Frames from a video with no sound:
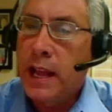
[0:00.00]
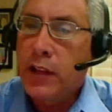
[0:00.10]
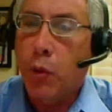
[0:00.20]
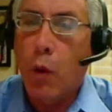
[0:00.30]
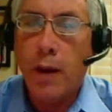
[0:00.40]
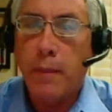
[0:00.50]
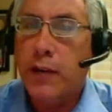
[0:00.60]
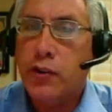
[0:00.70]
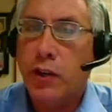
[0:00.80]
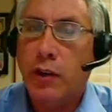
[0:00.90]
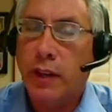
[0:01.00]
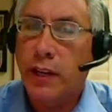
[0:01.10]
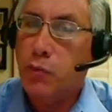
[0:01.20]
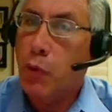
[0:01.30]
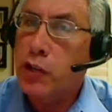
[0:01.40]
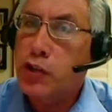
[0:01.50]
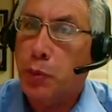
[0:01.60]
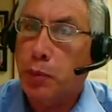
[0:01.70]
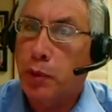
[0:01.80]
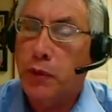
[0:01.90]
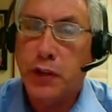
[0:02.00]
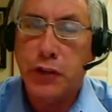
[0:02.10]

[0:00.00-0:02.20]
you want to make sure that it's moisture proof because